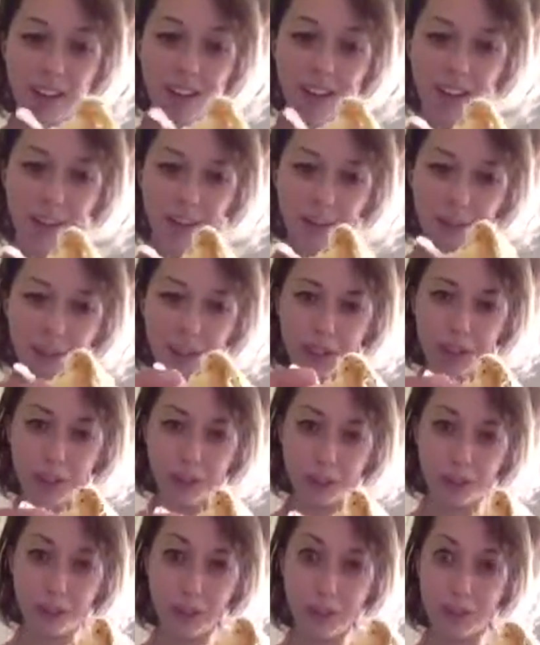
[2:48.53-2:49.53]

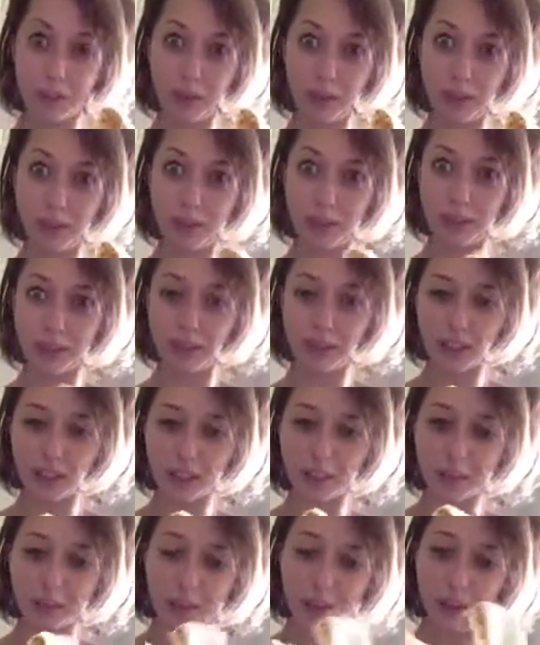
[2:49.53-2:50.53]
unless you really mess it
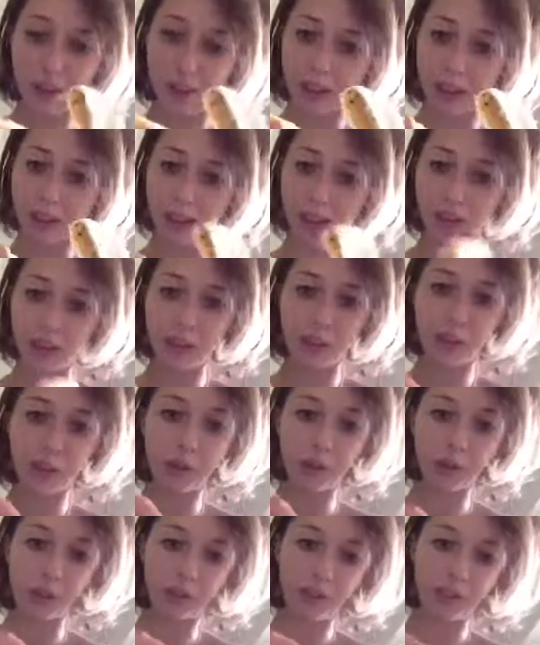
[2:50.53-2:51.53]
up.
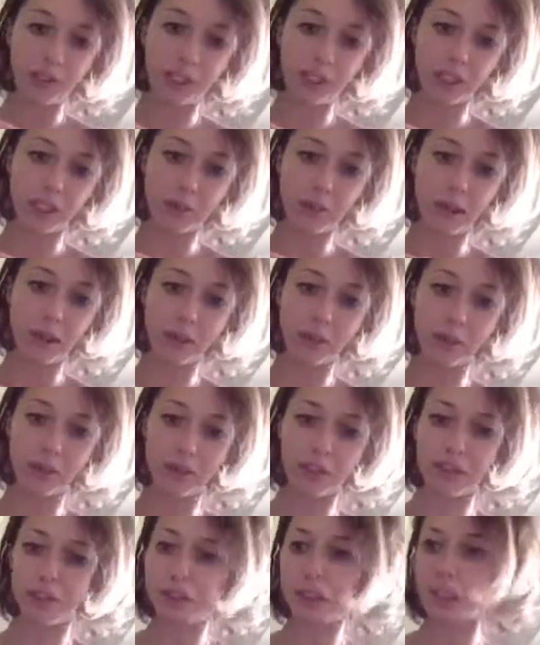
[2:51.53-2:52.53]
So this is
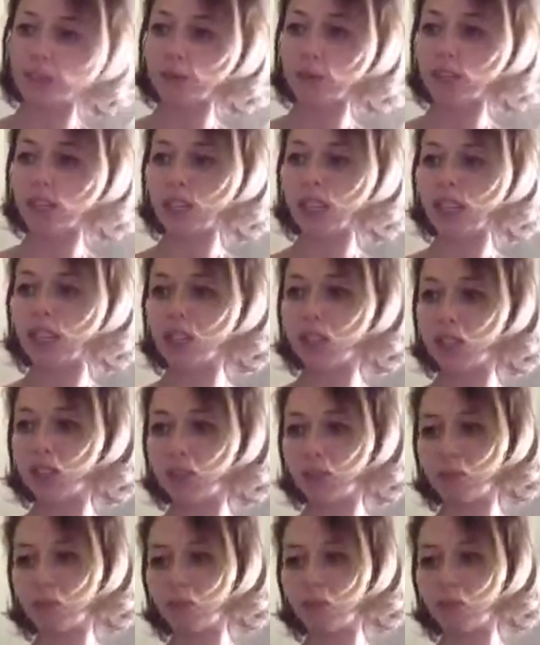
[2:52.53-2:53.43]
about 15 bananas.